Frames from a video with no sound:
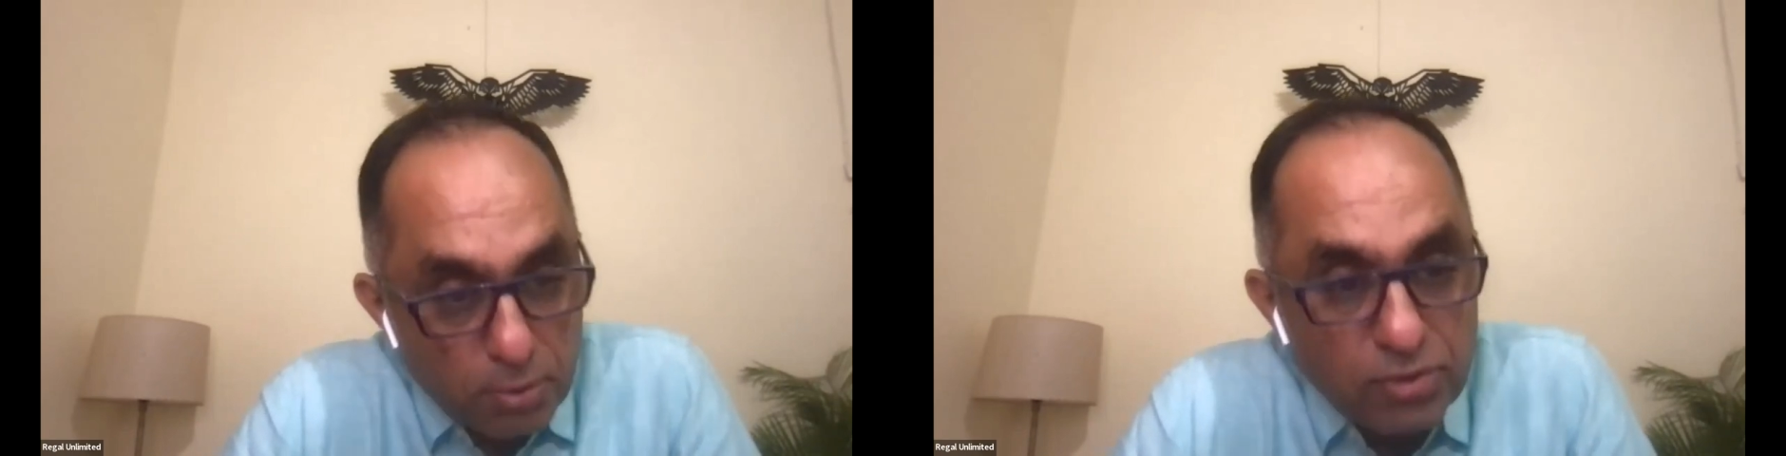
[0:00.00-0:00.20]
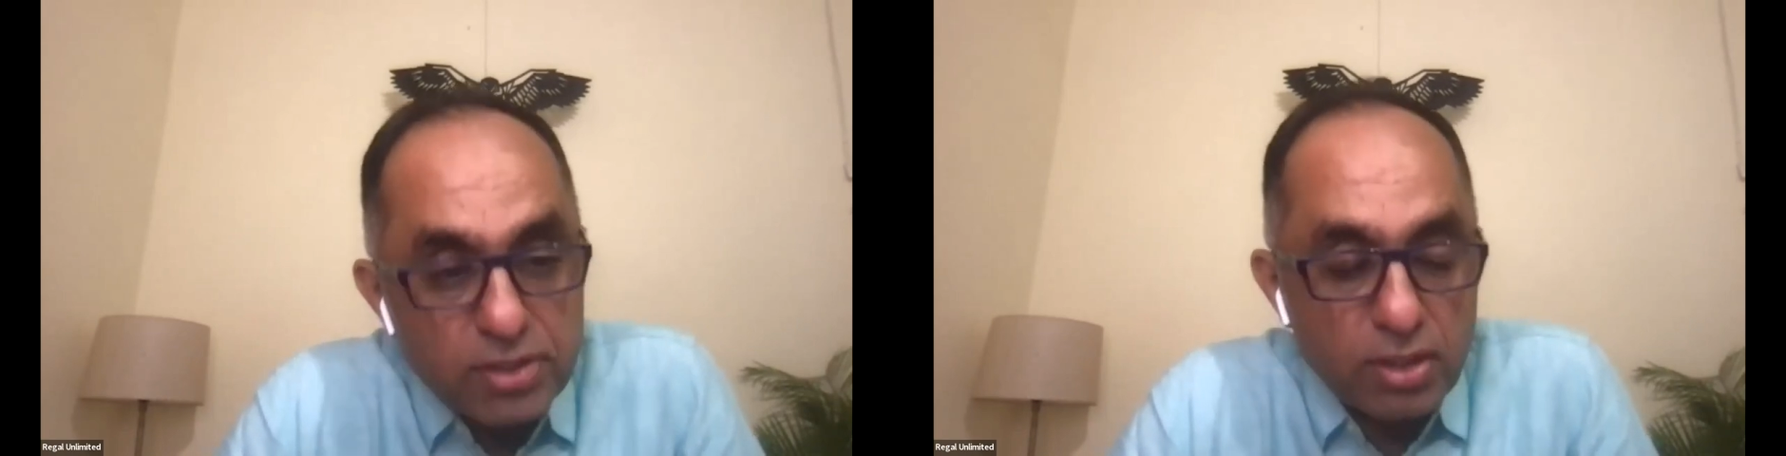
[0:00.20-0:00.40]

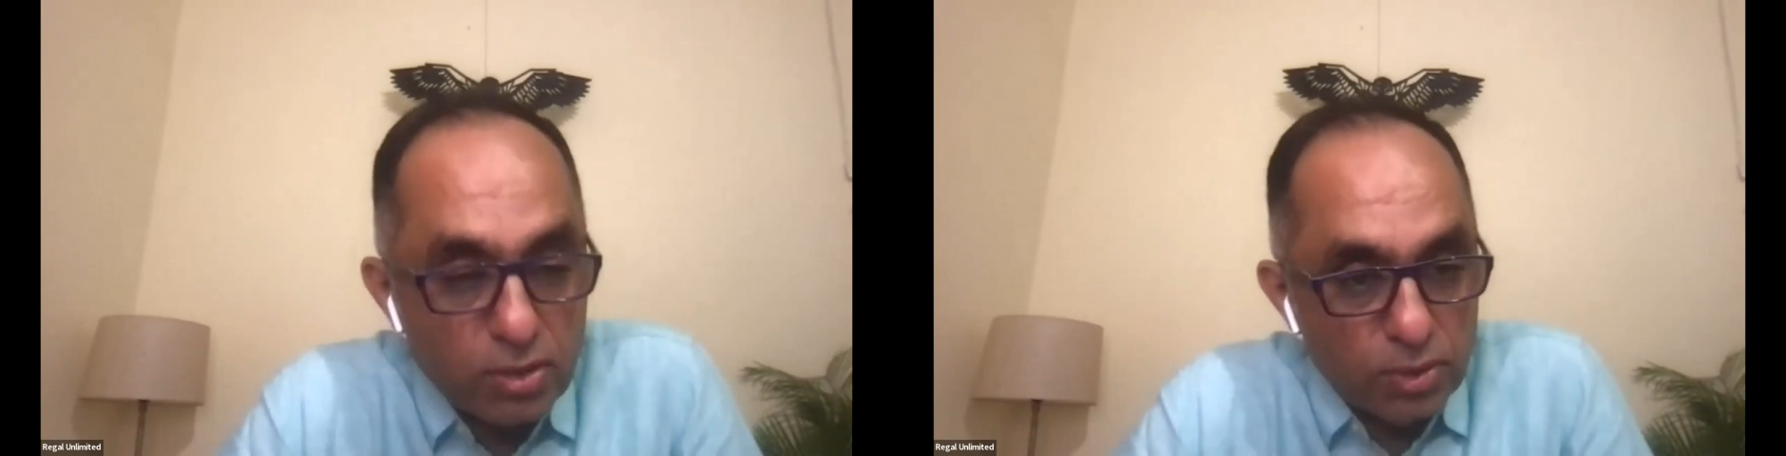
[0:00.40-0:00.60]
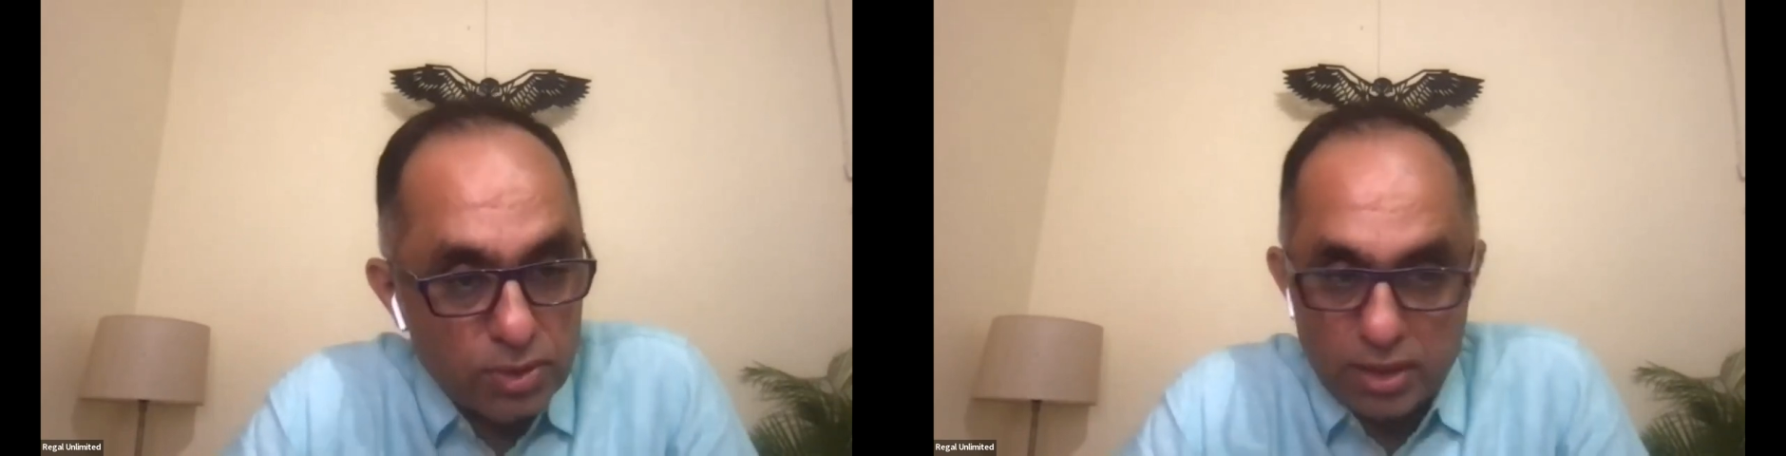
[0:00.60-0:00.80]

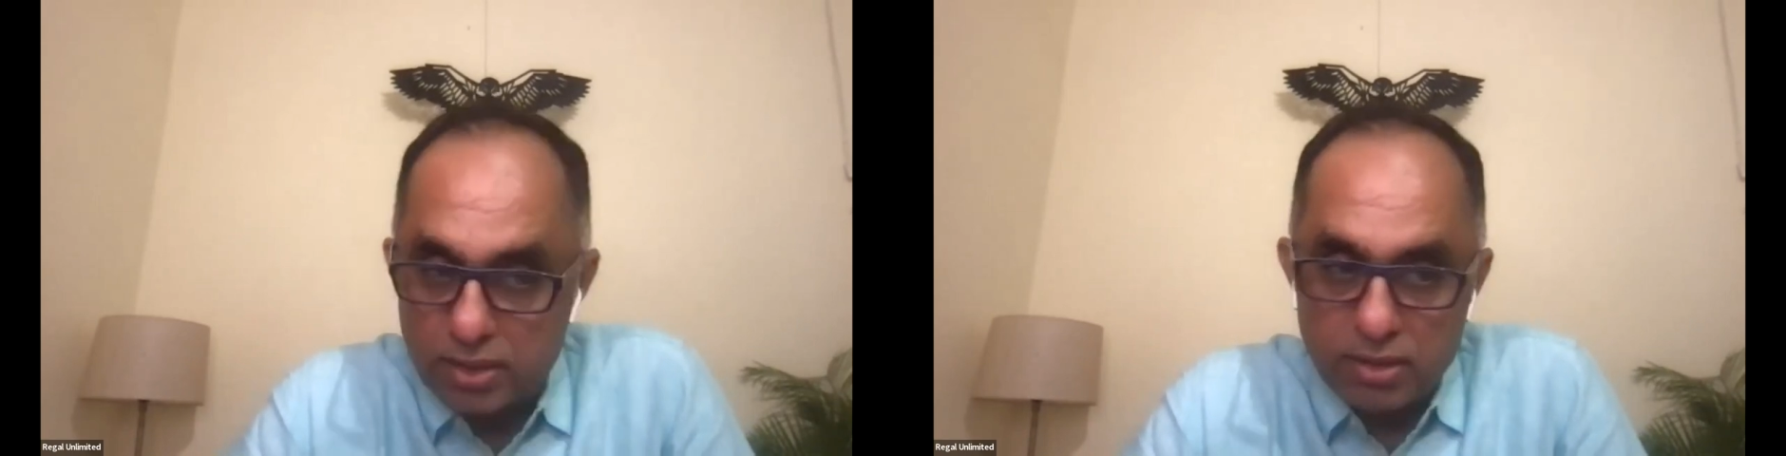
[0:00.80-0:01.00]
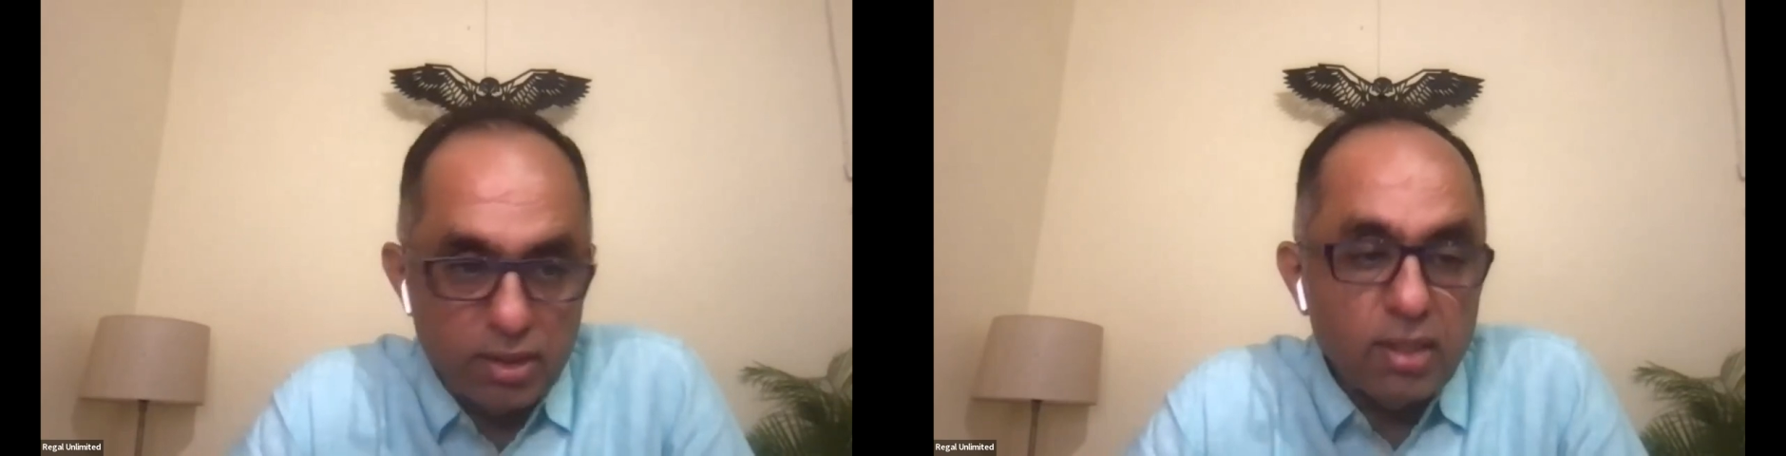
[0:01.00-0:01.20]
professional
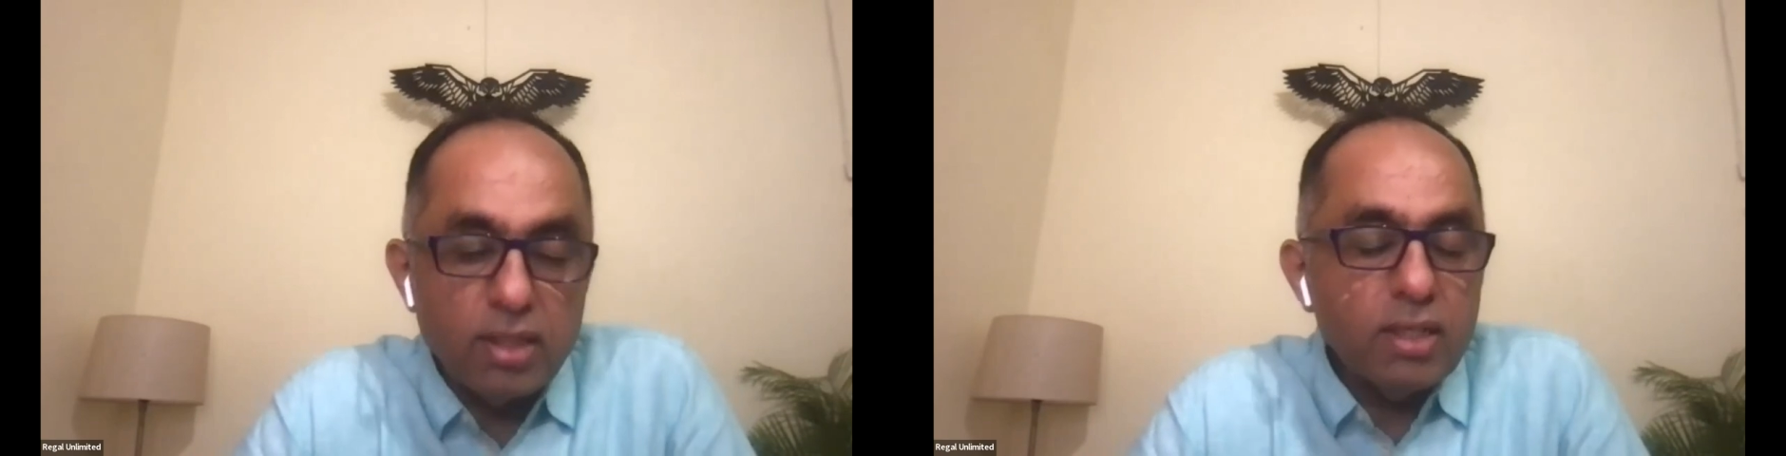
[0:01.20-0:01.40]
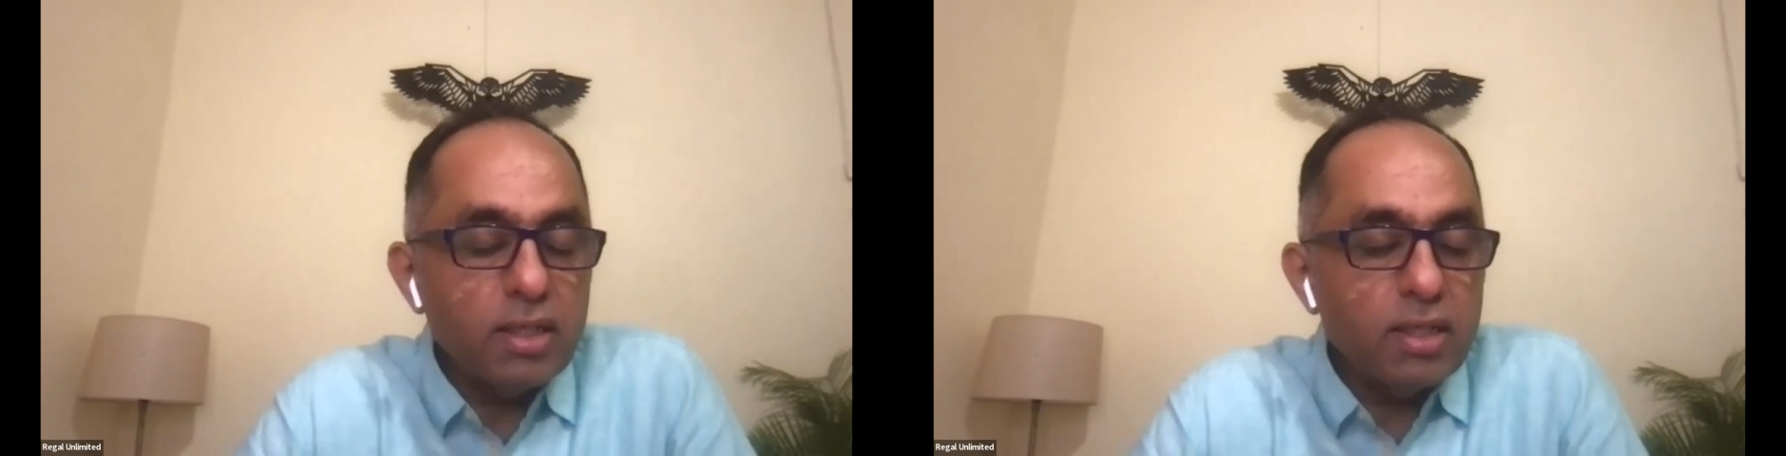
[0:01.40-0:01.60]
coaching,
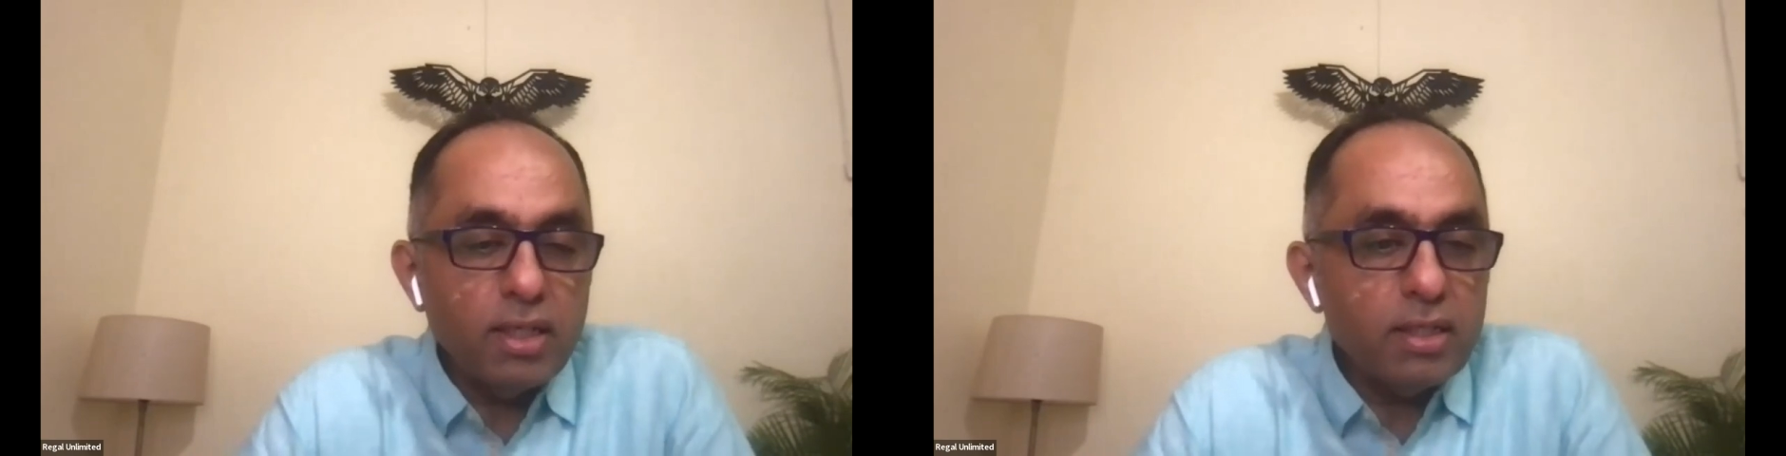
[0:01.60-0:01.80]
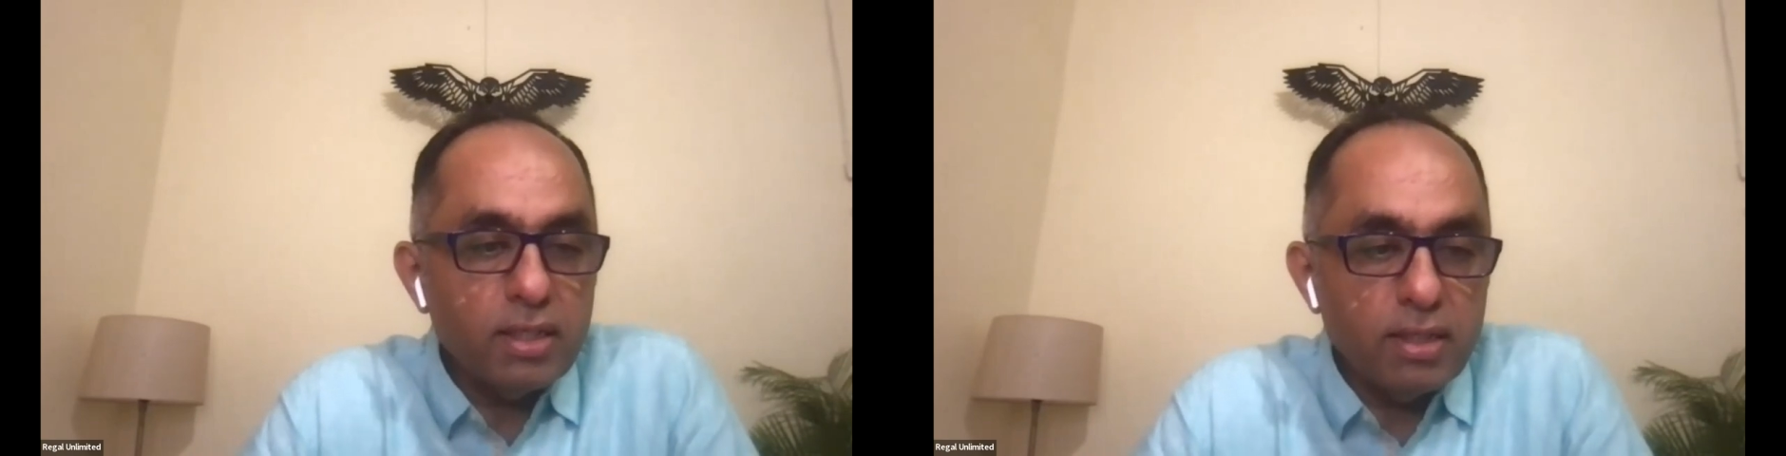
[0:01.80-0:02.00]

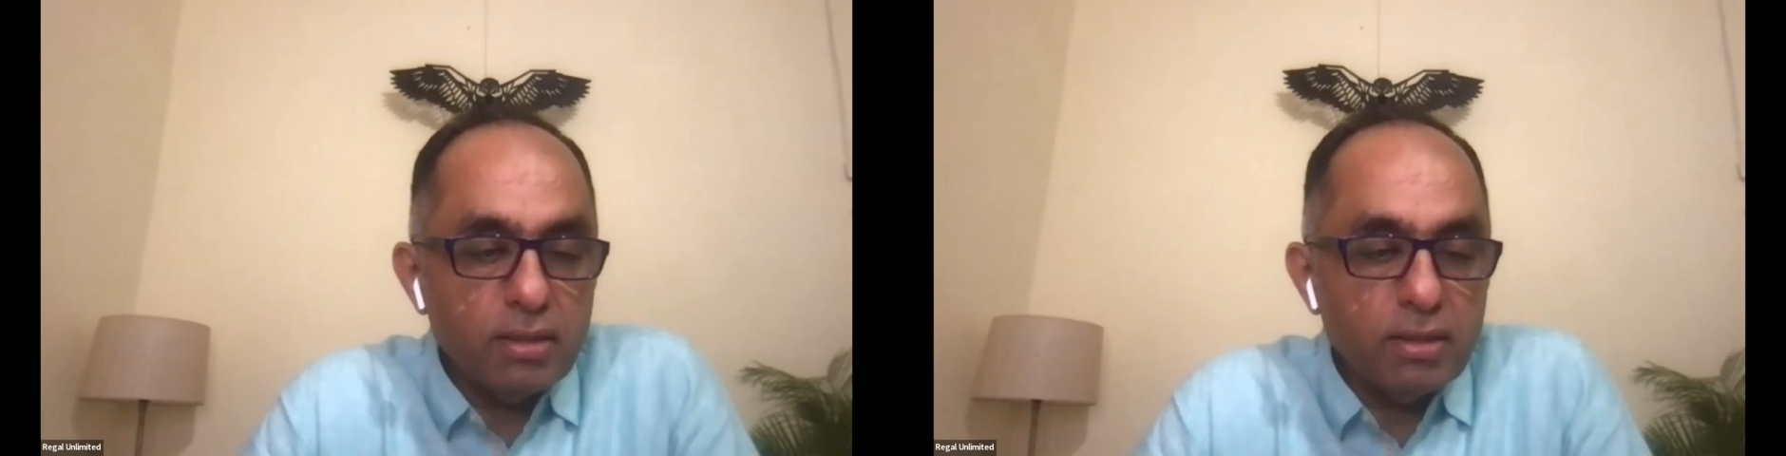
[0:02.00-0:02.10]
right?